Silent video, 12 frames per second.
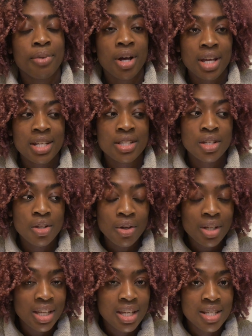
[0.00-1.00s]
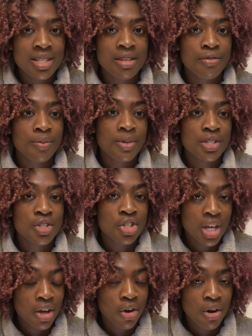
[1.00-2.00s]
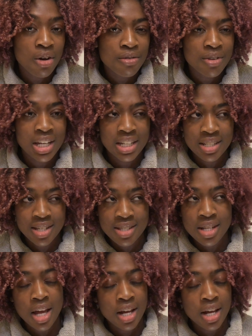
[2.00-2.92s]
but it's a lot easier for me to shake off and it doesn't